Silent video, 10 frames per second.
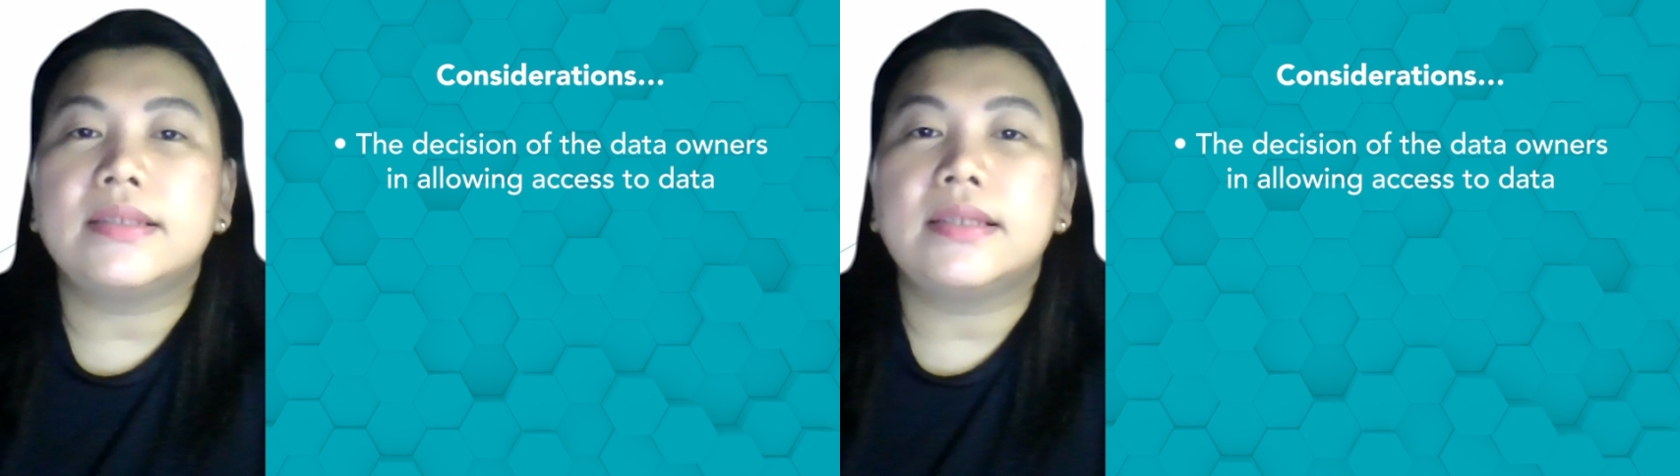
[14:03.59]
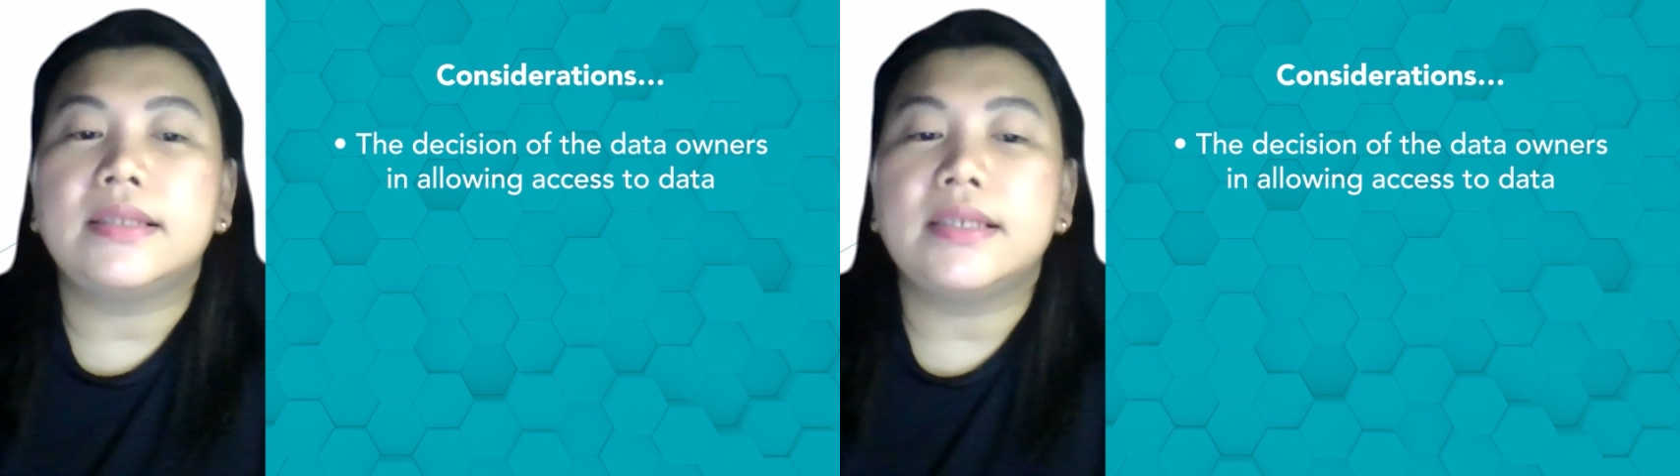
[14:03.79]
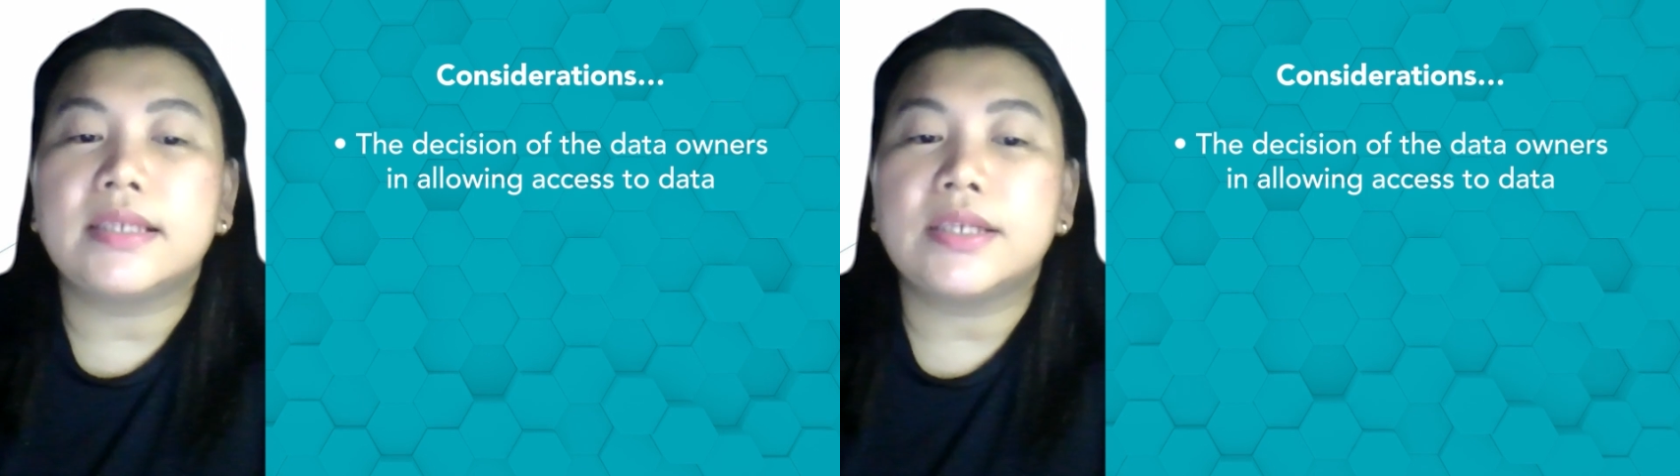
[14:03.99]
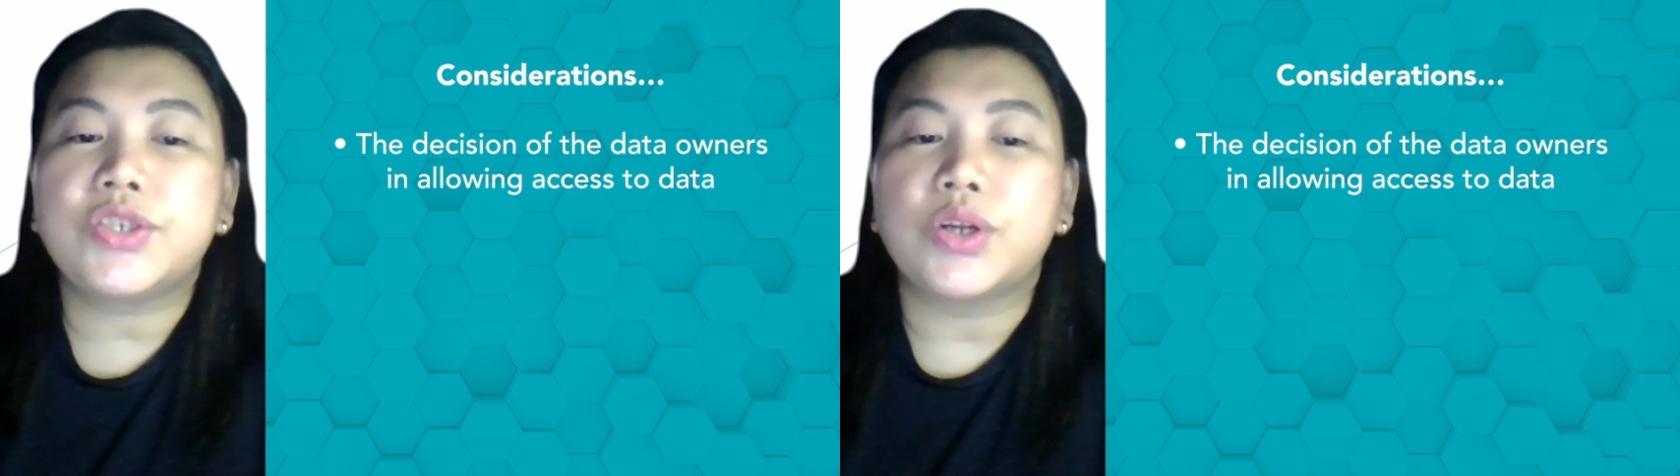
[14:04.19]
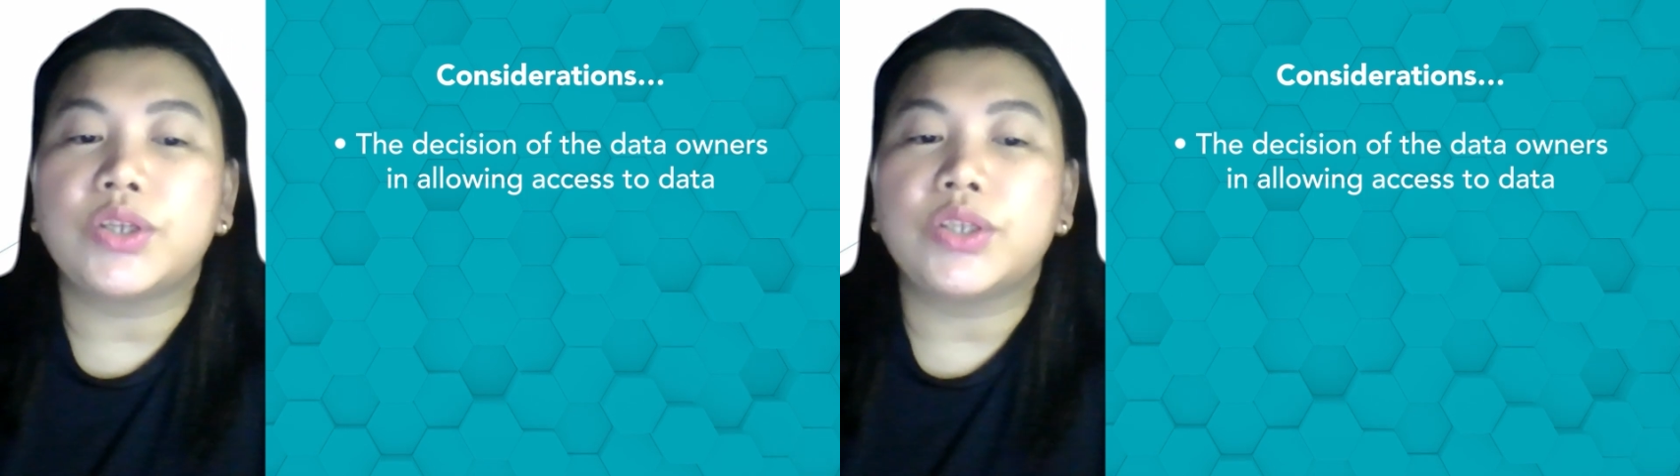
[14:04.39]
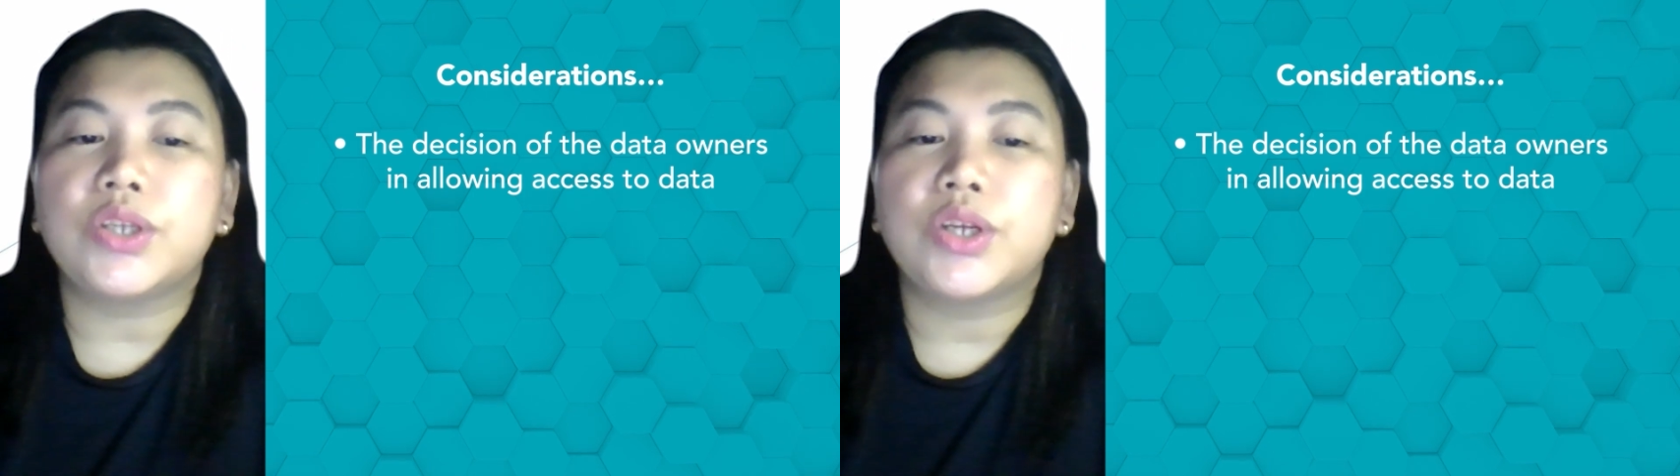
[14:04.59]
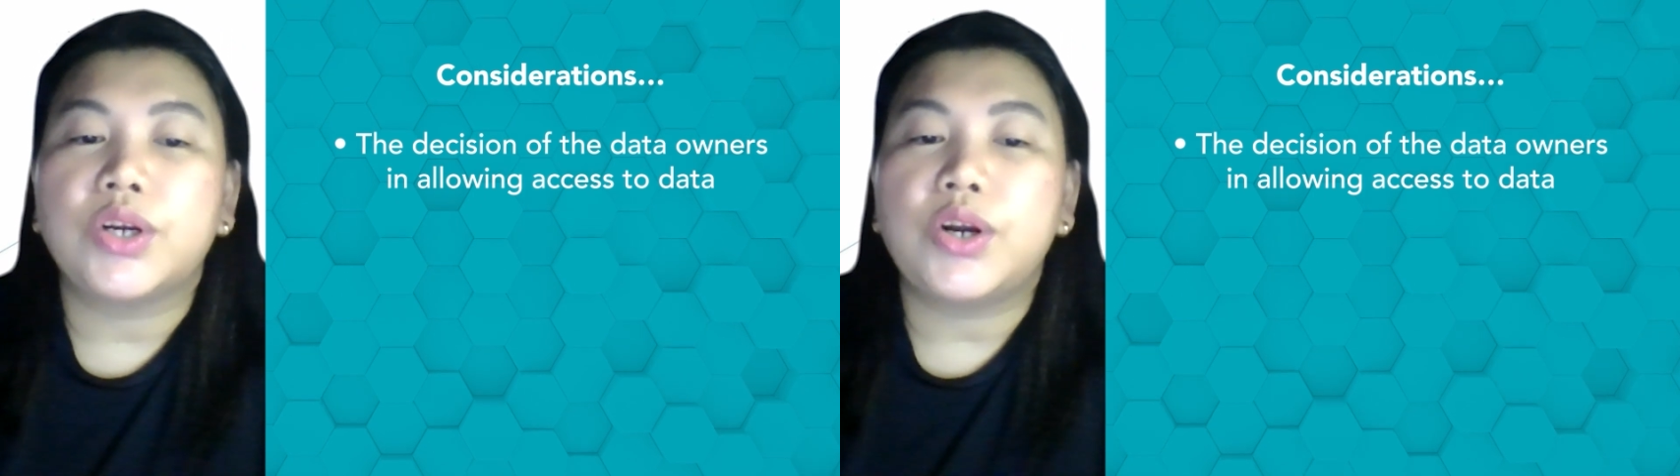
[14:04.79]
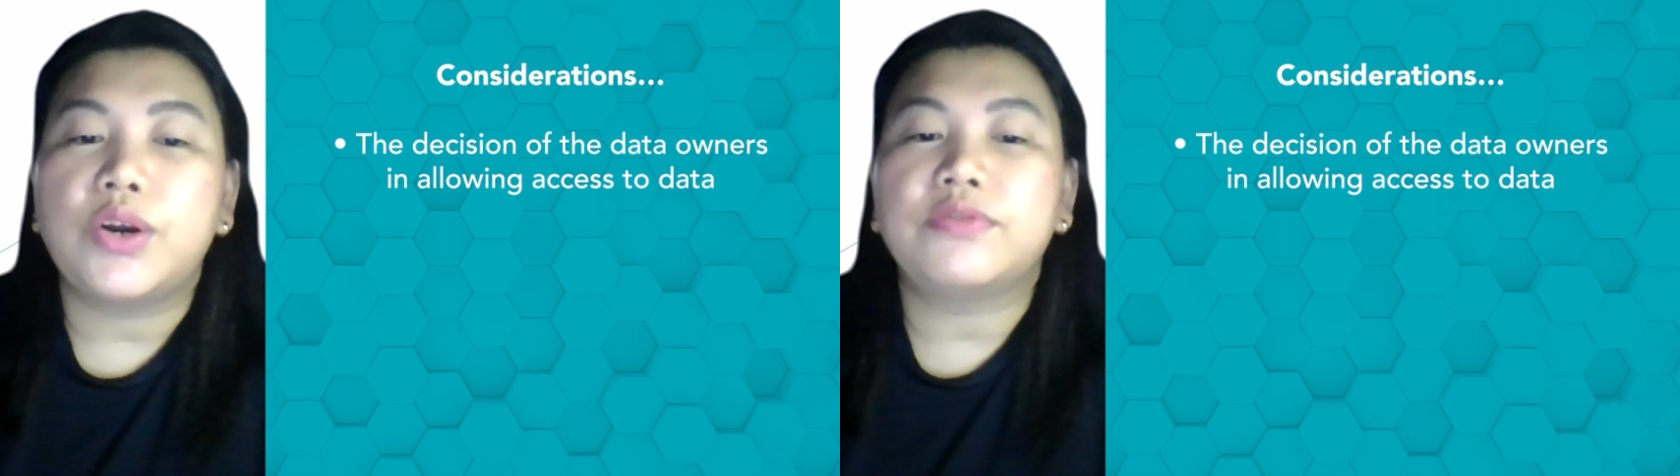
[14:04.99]
the decision
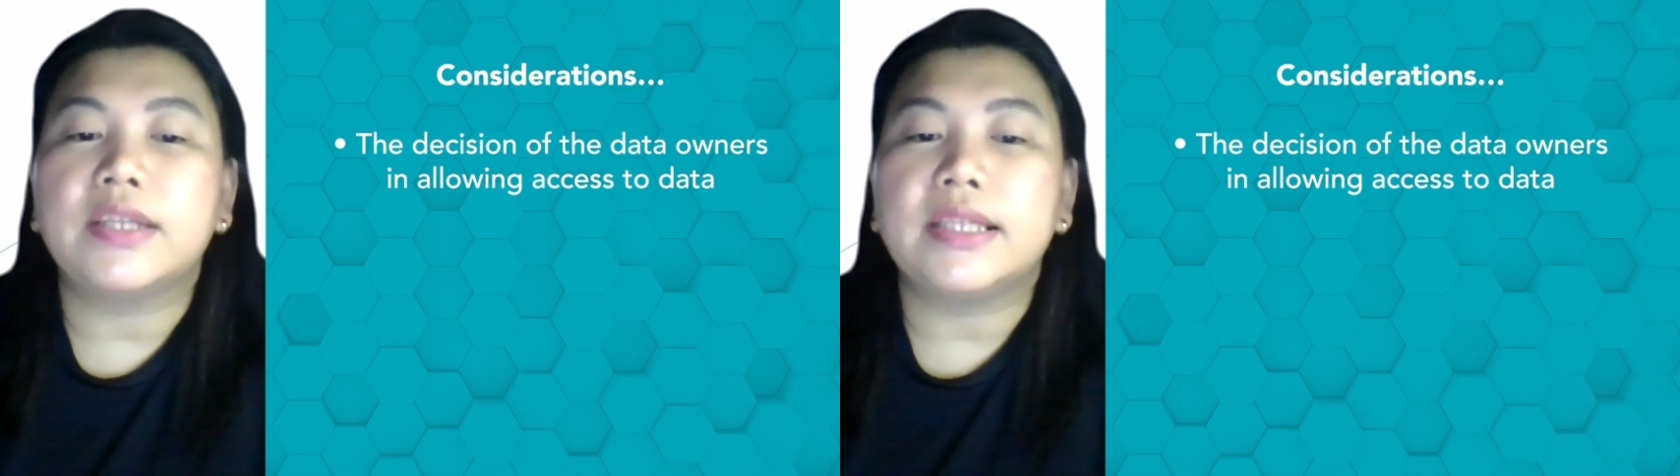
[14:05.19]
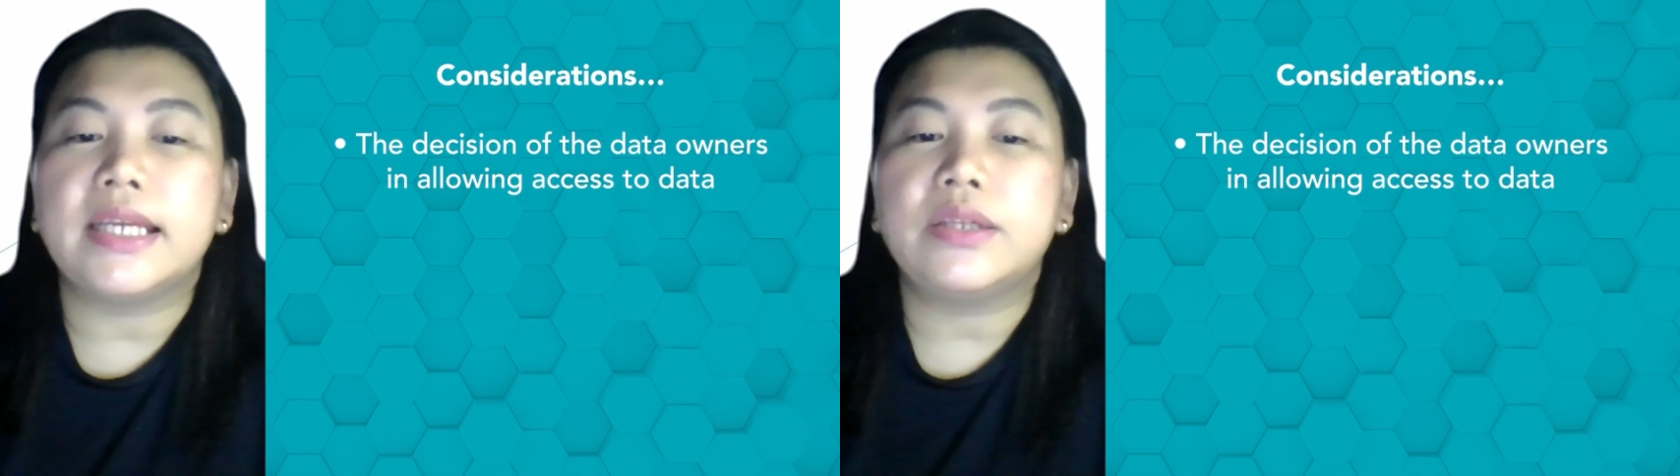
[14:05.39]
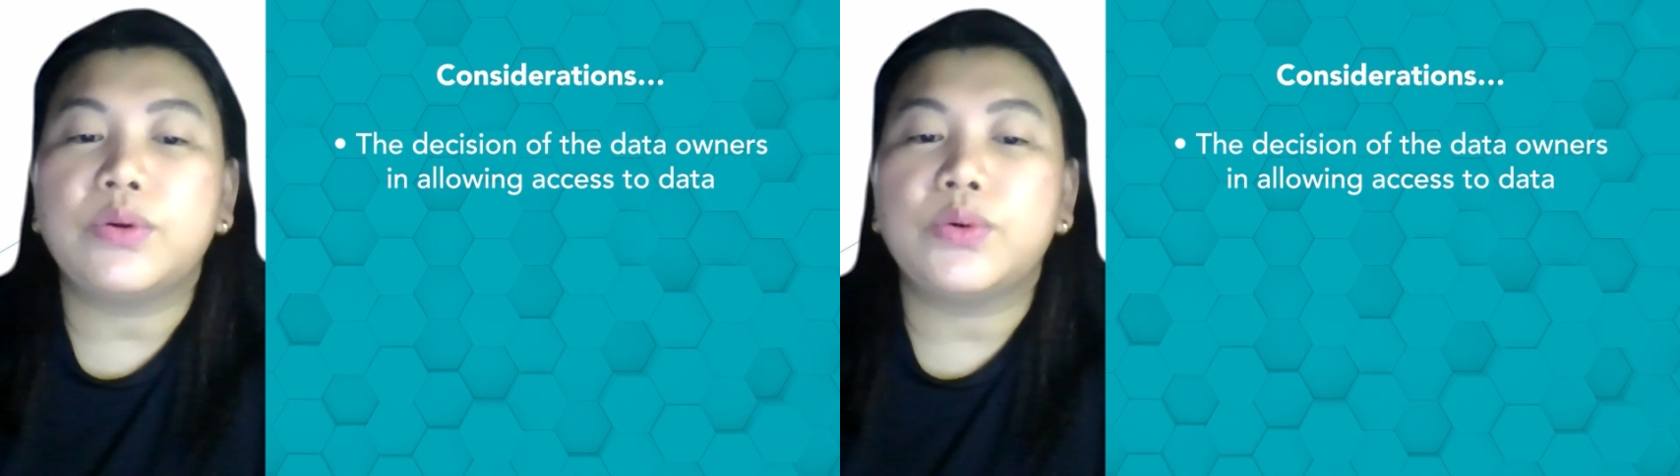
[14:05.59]
of the data